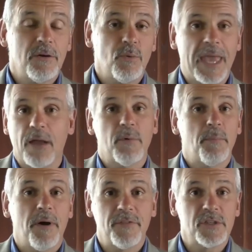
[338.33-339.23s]
We can't rip
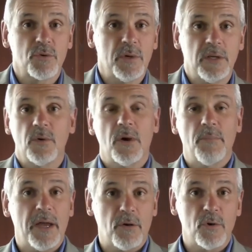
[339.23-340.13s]
off the screen door and
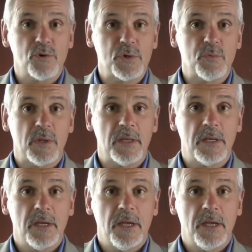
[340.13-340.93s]
buy groceries with it.